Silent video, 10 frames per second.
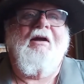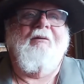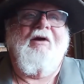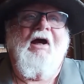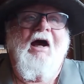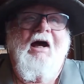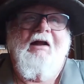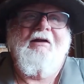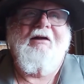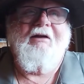And we
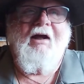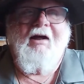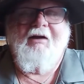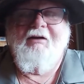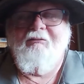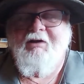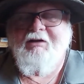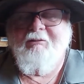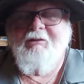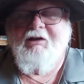highly
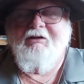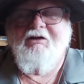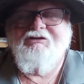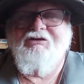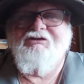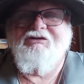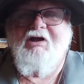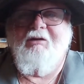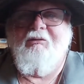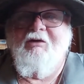recommend that you
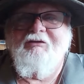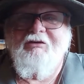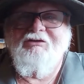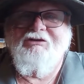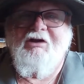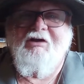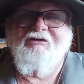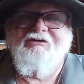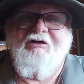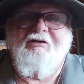stay with your
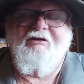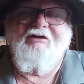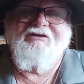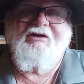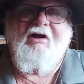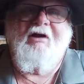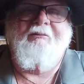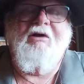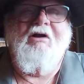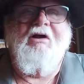jugs during this
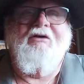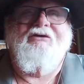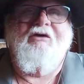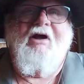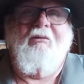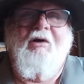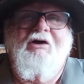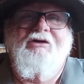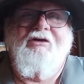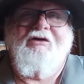time, so that
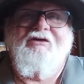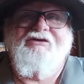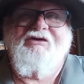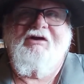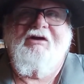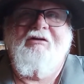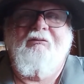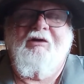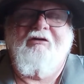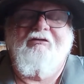way you can see
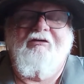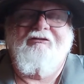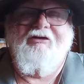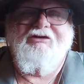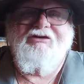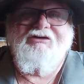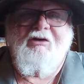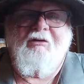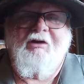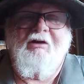whenever a fish is
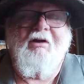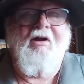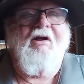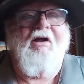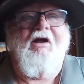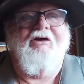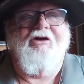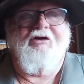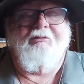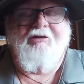on it and
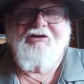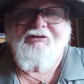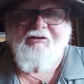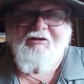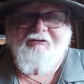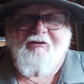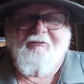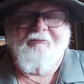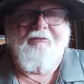you can retrieve it.